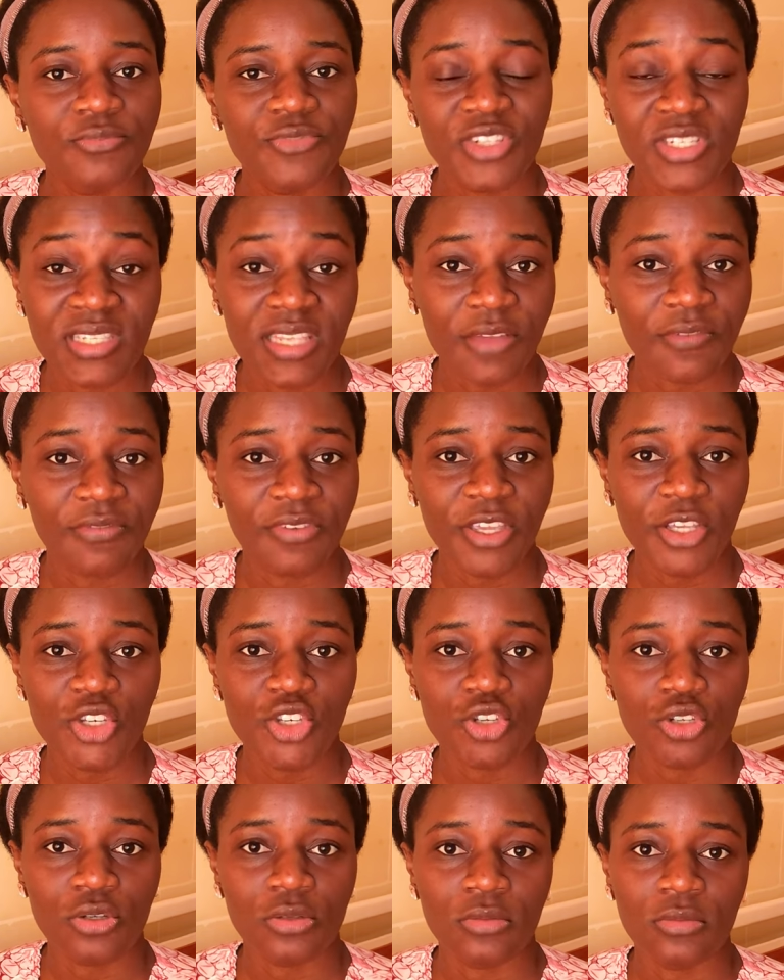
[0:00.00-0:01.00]

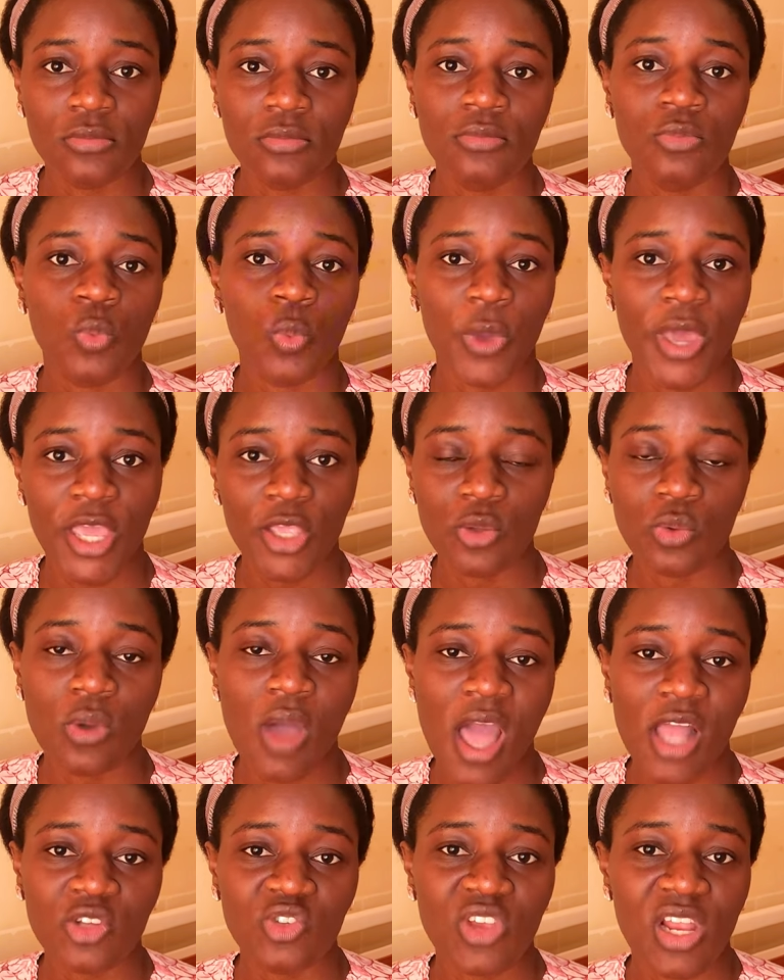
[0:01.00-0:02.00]
reservation where you
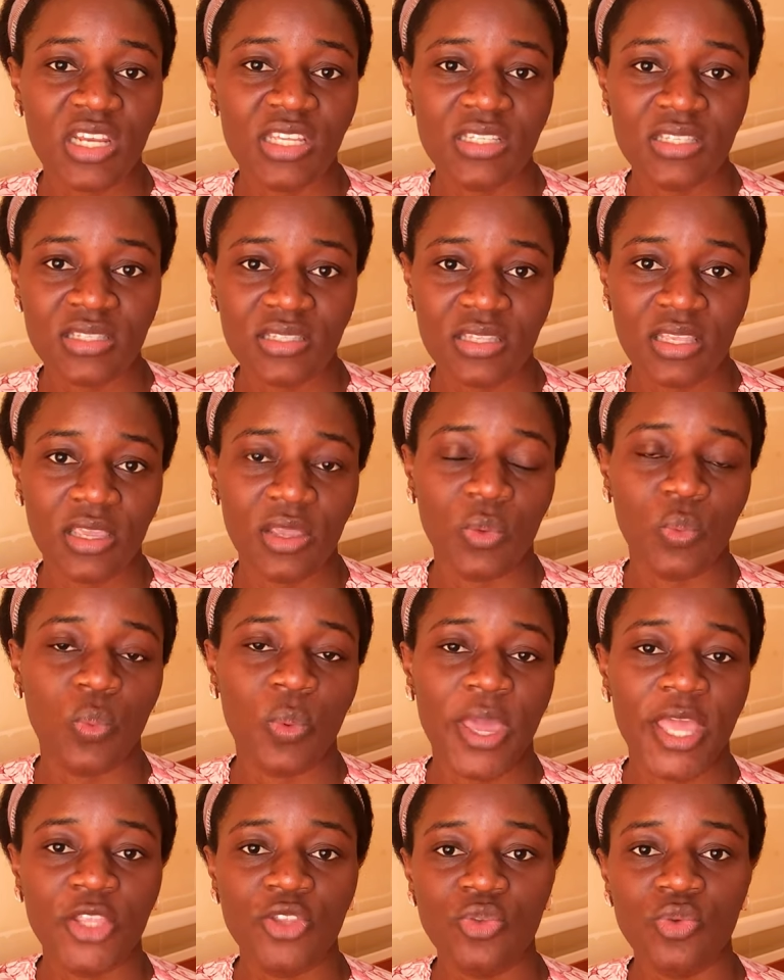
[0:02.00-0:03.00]
actually stay
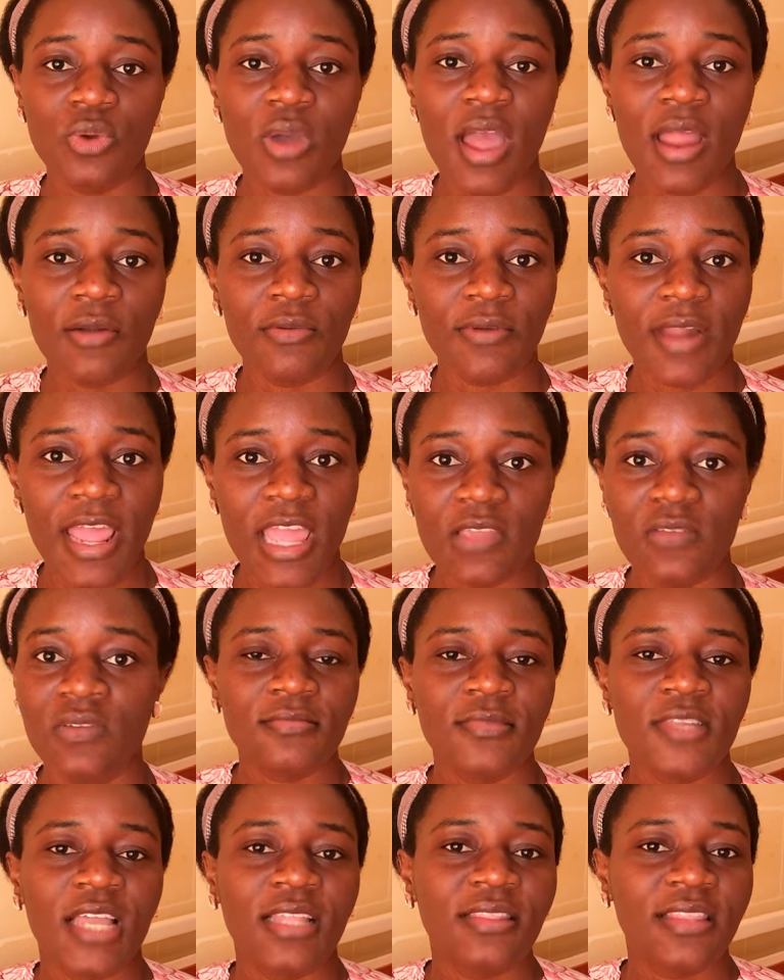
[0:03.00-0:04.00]
when you arrive.
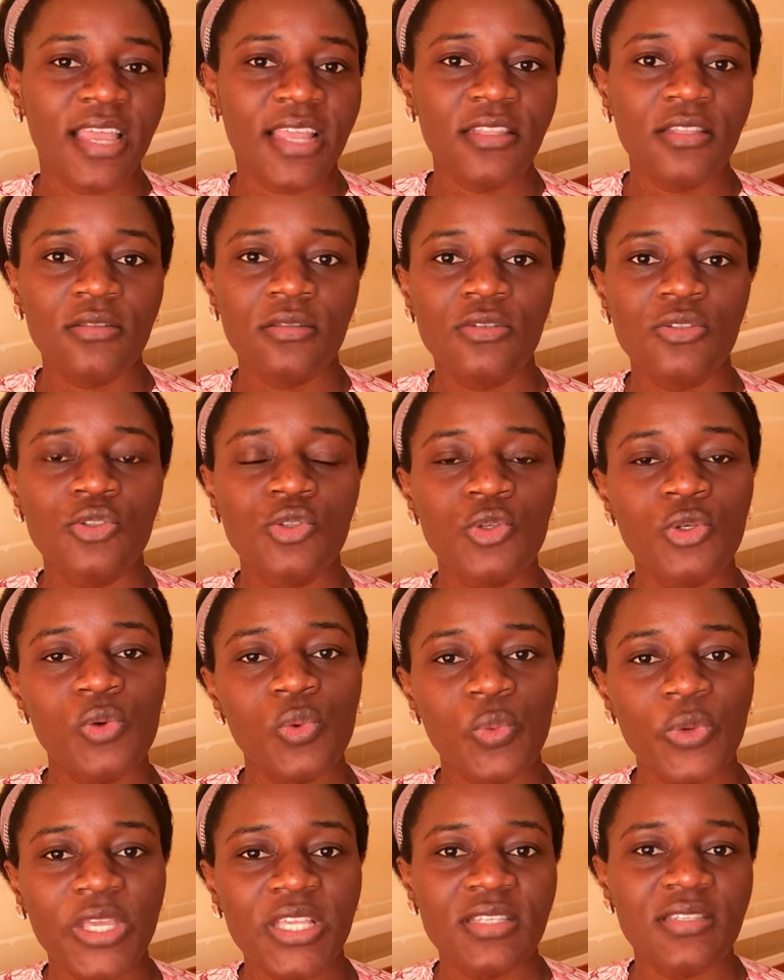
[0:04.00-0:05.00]
And then in the 2
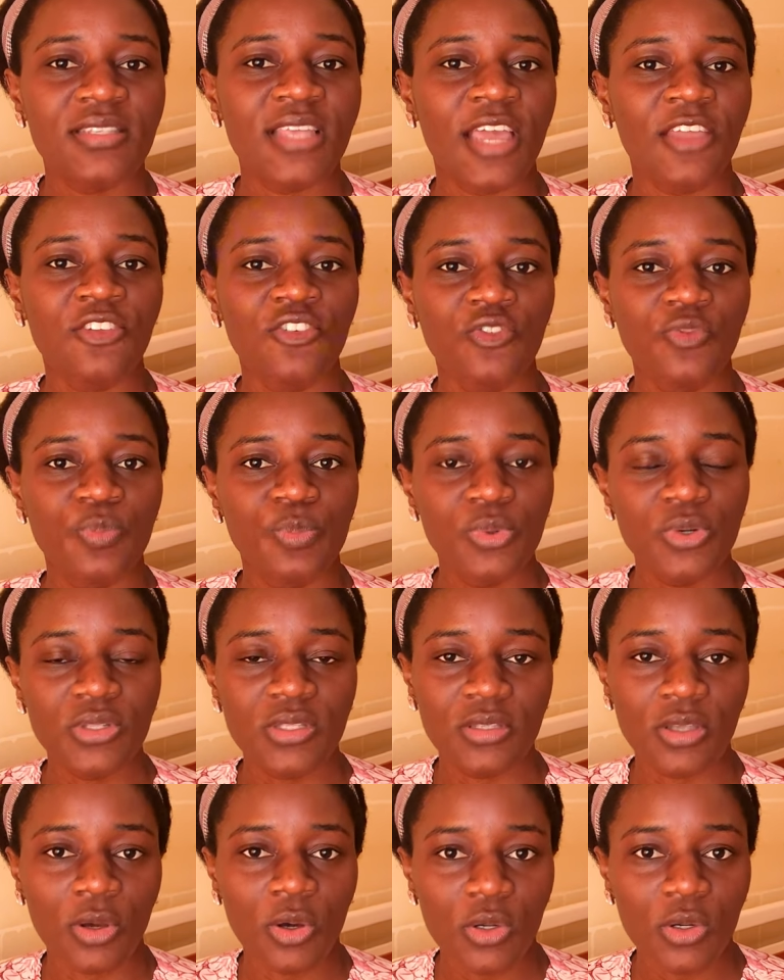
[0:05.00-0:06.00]
weeks that you've
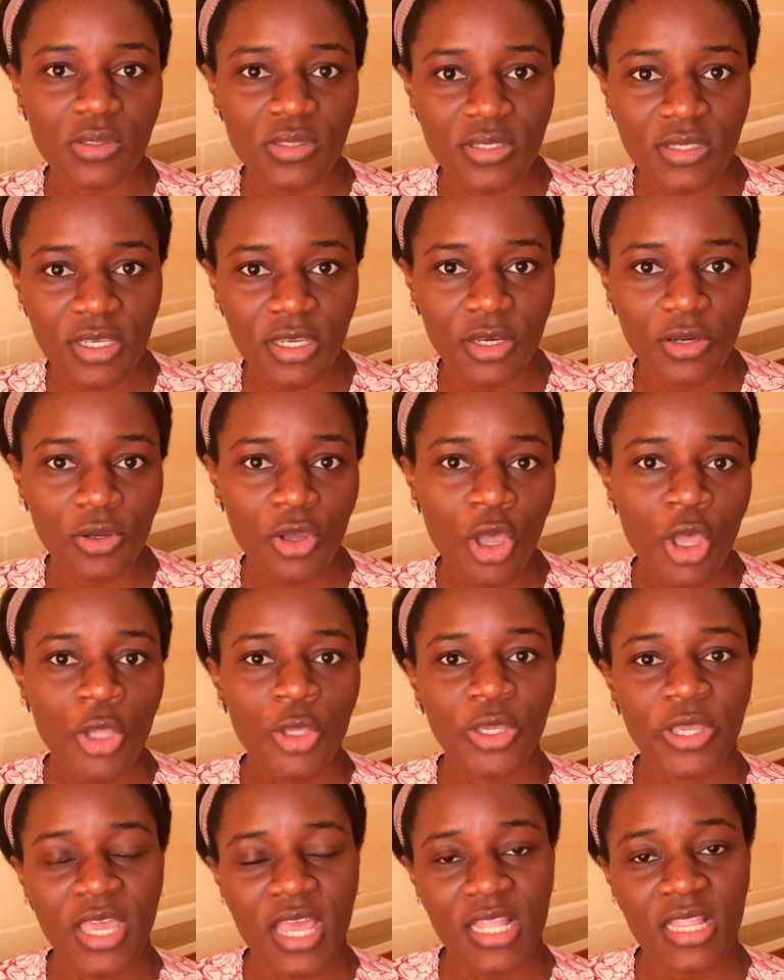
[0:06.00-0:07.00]
booked the hotel,
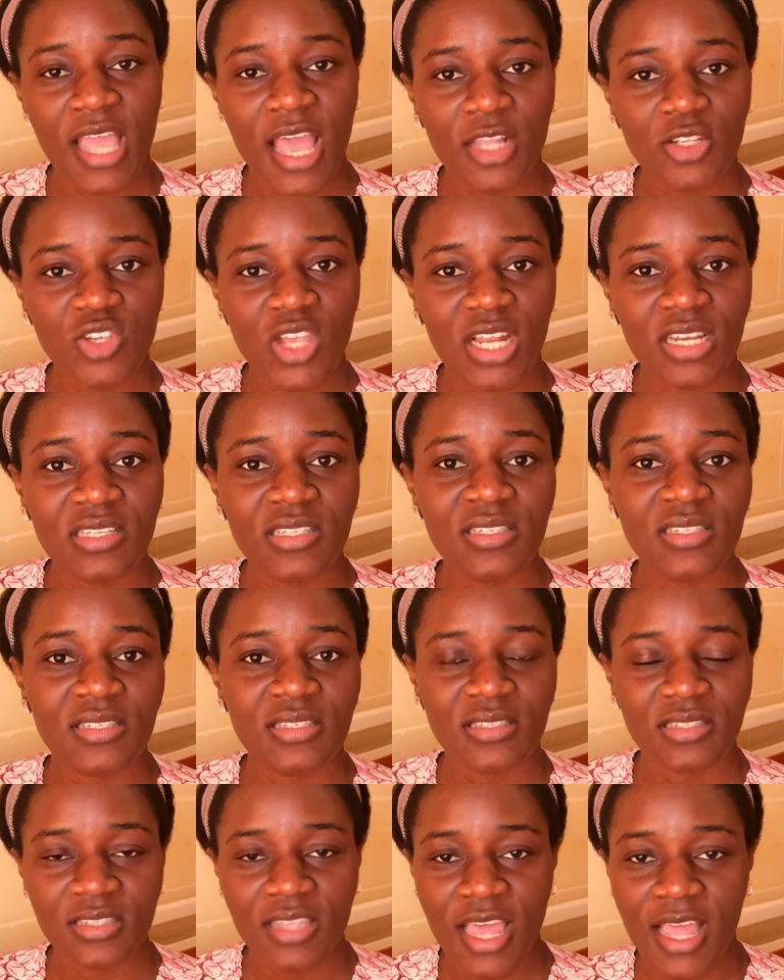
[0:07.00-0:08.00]
you can actually
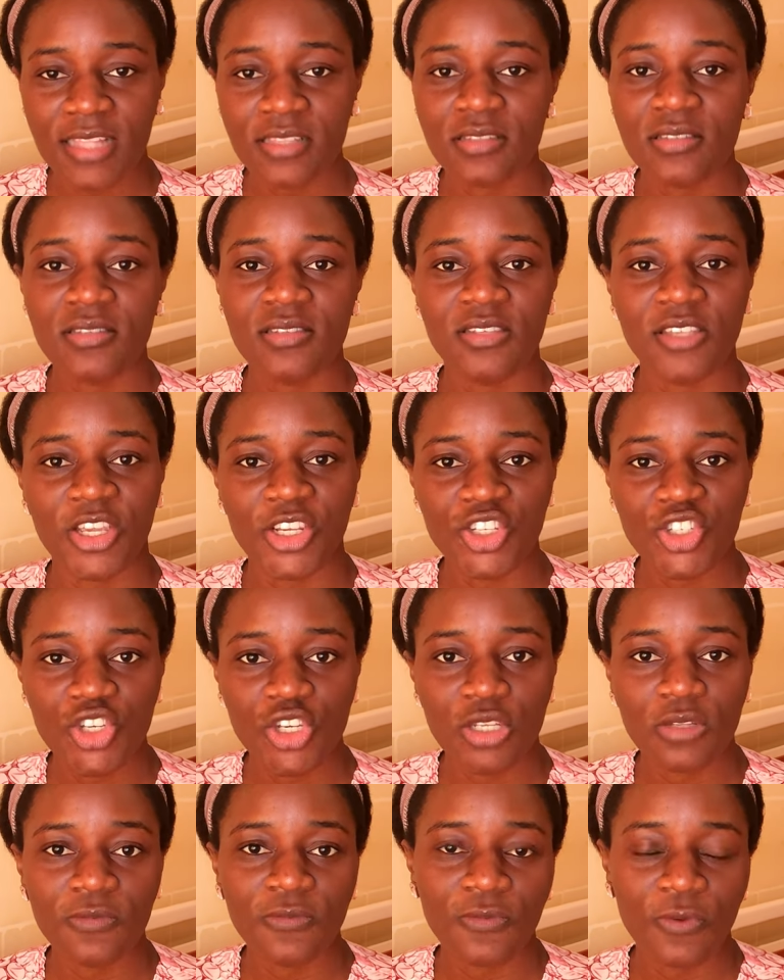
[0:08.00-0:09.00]
start
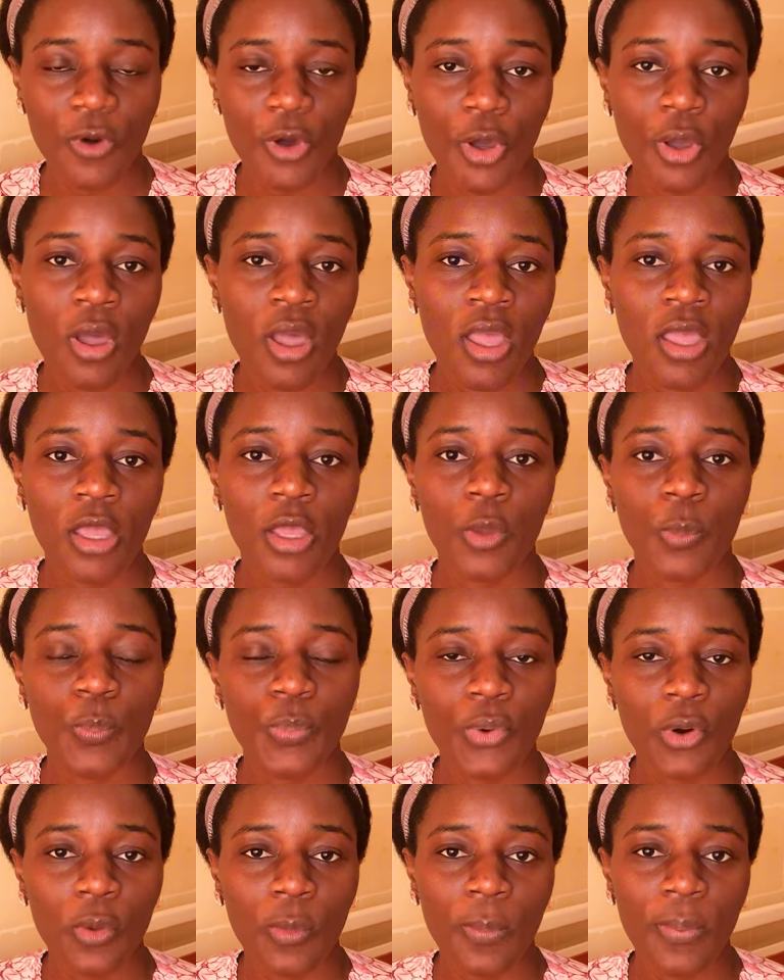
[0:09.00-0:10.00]
searching for a
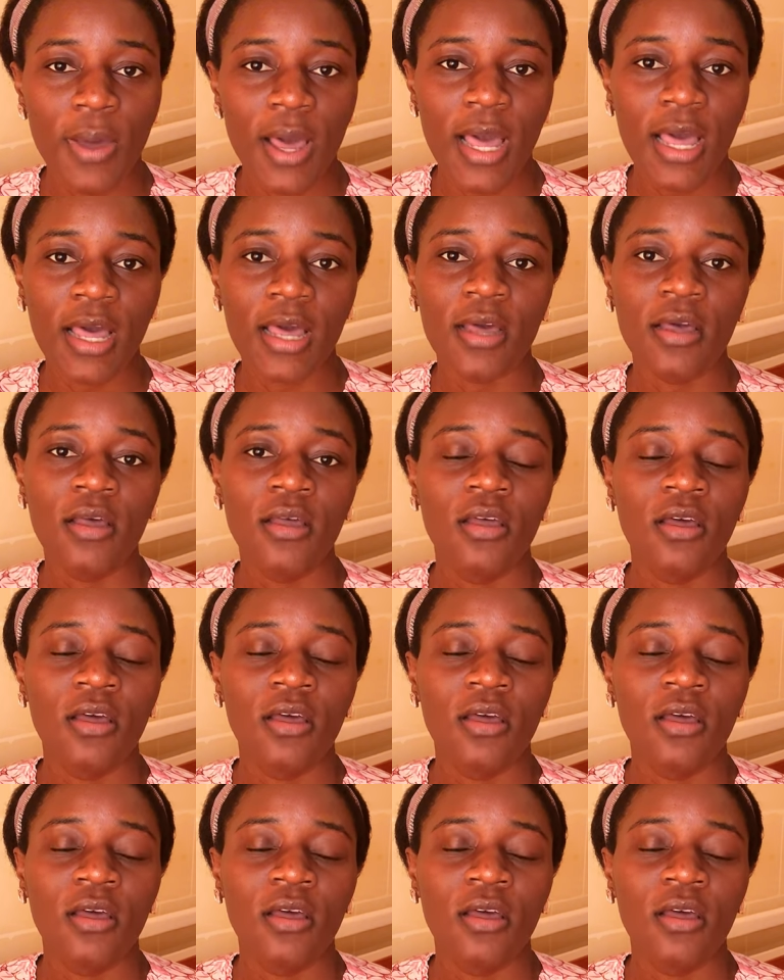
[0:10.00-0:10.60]
proper